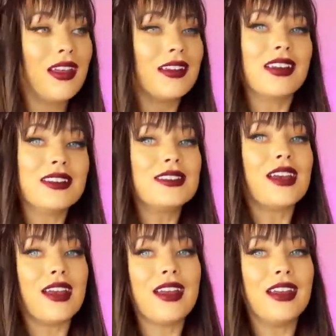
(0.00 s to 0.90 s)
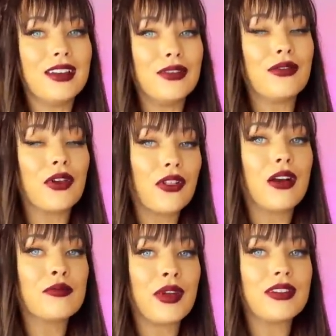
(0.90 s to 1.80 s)
Could stay hidden for
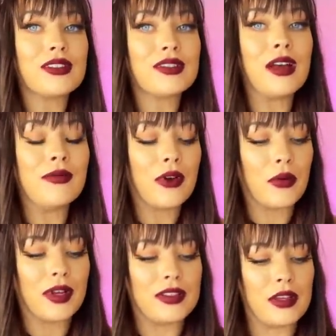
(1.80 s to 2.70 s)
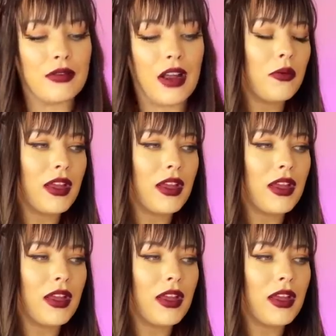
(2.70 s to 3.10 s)
long periods of time for a reason, right?